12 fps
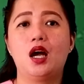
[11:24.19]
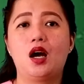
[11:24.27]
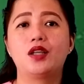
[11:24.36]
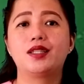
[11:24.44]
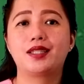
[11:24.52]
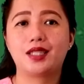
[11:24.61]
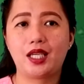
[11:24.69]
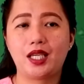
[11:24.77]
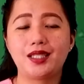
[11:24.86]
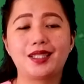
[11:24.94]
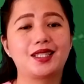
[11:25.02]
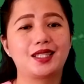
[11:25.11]
on
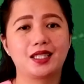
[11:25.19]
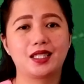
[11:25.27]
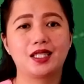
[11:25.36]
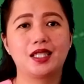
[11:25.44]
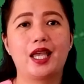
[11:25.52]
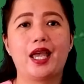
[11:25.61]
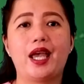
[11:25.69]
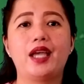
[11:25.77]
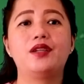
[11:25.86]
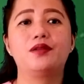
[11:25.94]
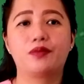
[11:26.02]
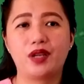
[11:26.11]
seas
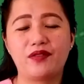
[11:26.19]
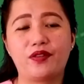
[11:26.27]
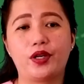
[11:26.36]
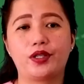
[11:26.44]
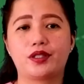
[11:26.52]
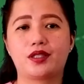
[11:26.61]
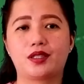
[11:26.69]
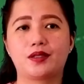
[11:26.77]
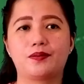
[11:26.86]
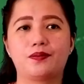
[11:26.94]
and rivers.